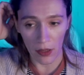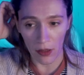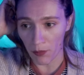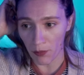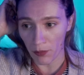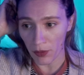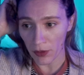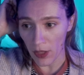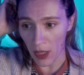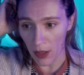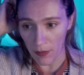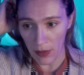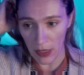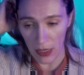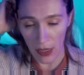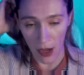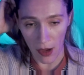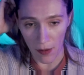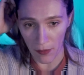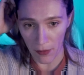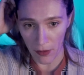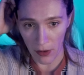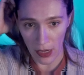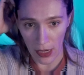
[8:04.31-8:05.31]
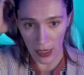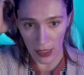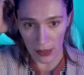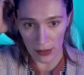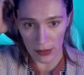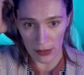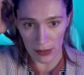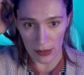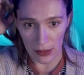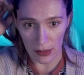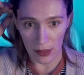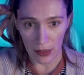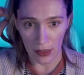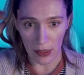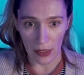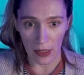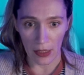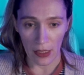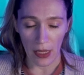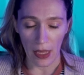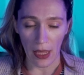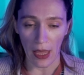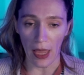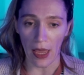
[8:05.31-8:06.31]
Plumbing upgrades,
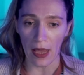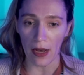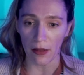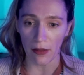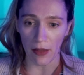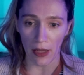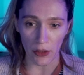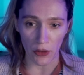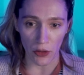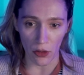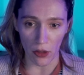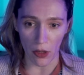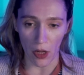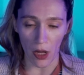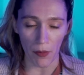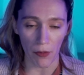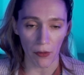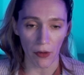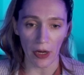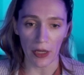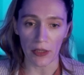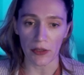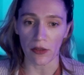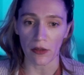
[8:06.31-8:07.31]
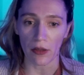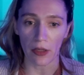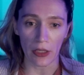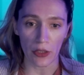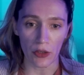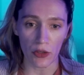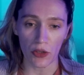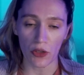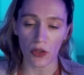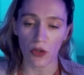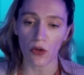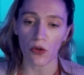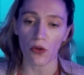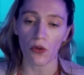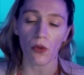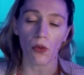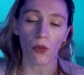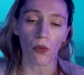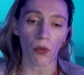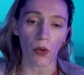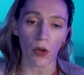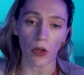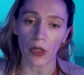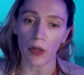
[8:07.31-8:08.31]
and electrical upgrades are like two
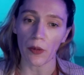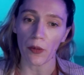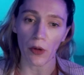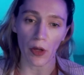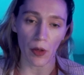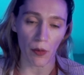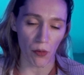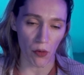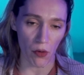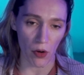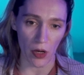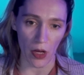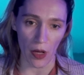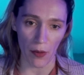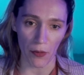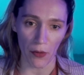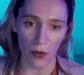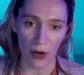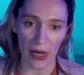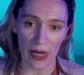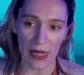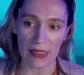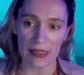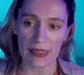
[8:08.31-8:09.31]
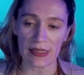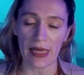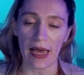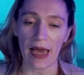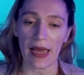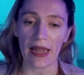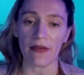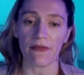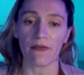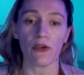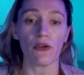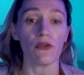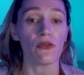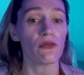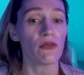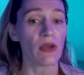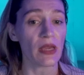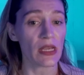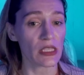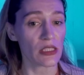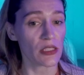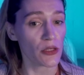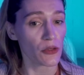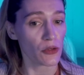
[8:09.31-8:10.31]
really, really important upgrades that if you
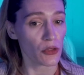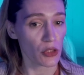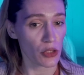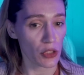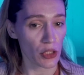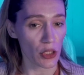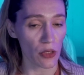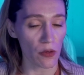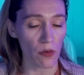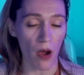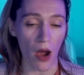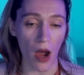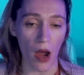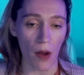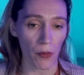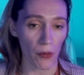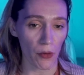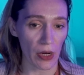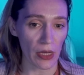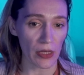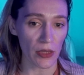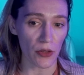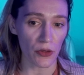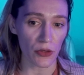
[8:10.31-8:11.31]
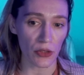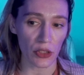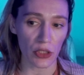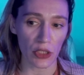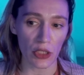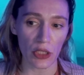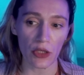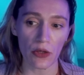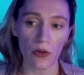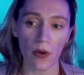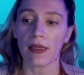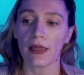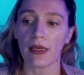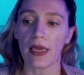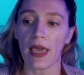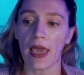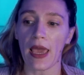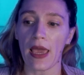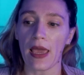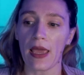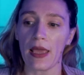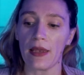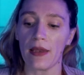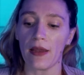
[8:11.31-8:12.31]
fix those two, upgrade those two,
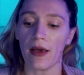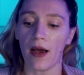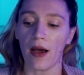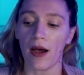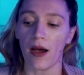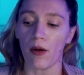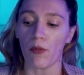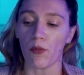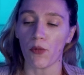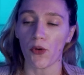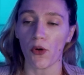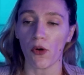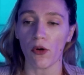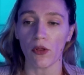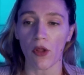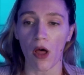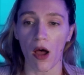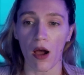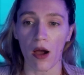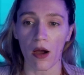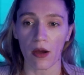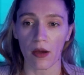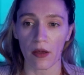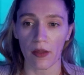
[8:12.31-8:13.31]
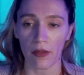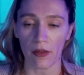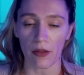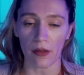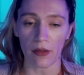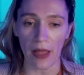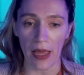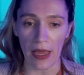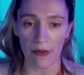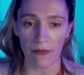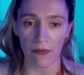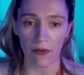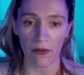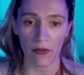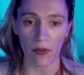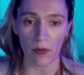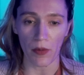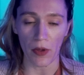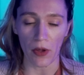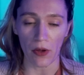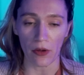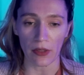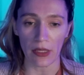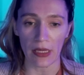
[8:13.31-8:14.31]
can um, prolong the life of the
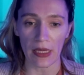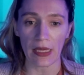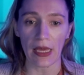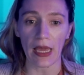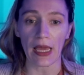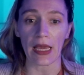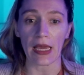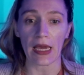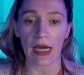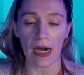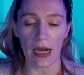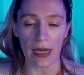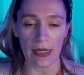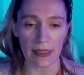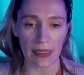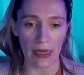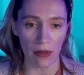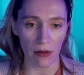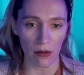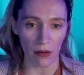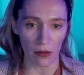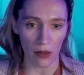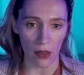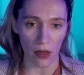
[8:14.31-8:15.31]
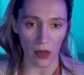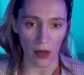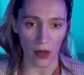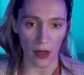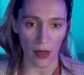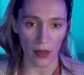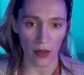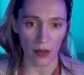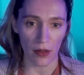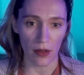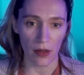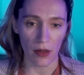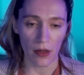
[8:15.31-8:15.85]
building and cut down a lot